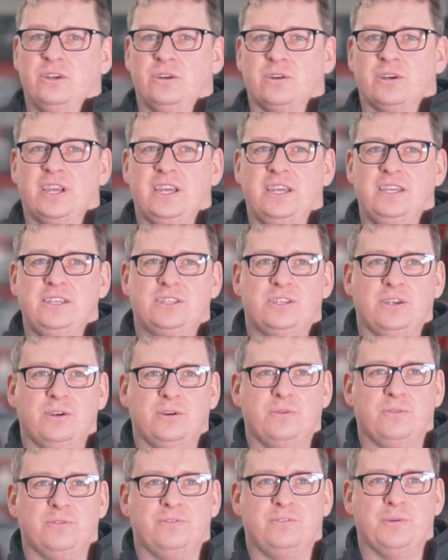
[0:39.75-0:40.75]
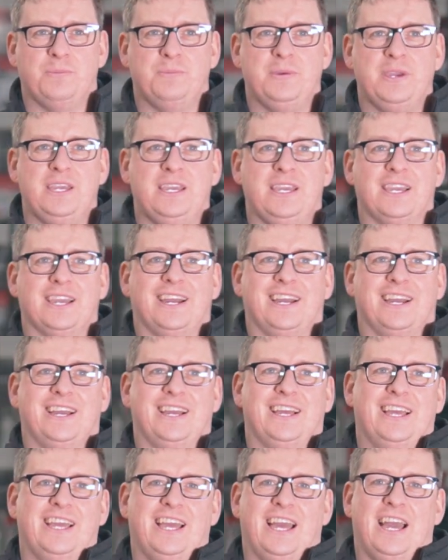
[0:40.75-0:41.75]
Okay, so for me,
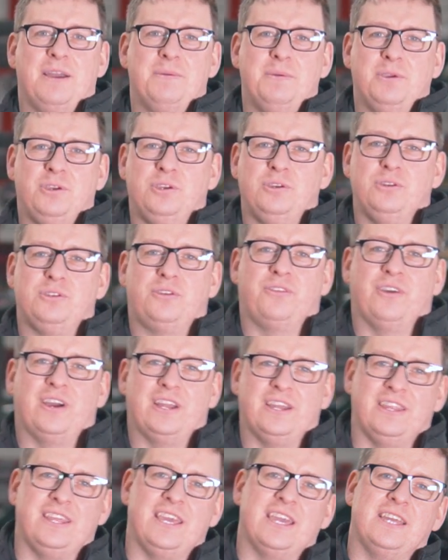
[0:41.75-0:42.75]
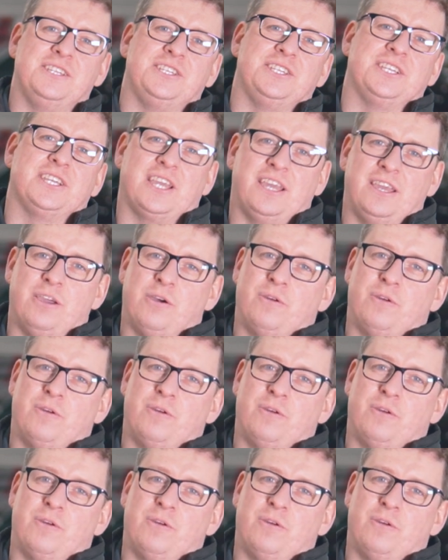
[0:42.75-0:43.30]
I'm a huge fan of the NGK